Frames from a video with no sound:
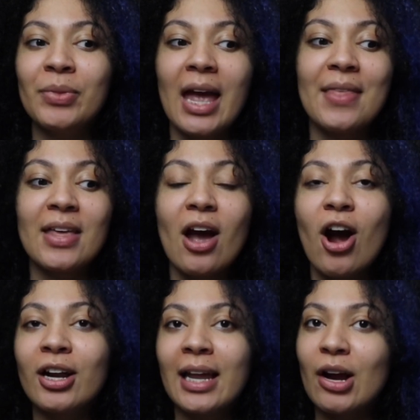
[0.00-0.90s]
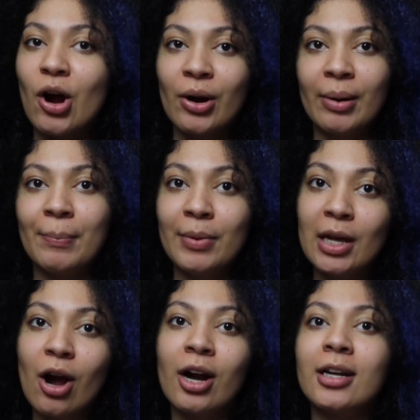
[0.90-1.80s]
and they are like r&b
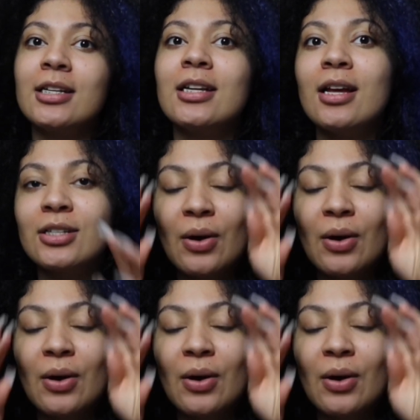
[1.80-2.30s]
artists so